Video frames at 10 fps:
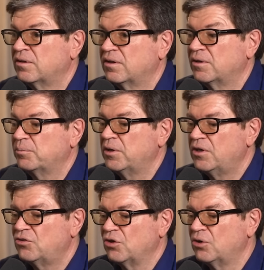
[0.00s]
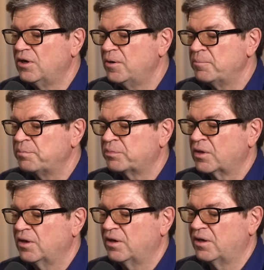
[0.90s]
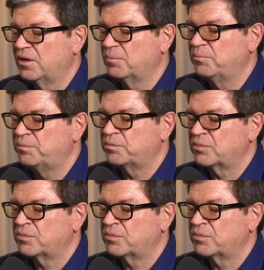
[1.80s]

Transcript: Um, so, mm-hmm. um,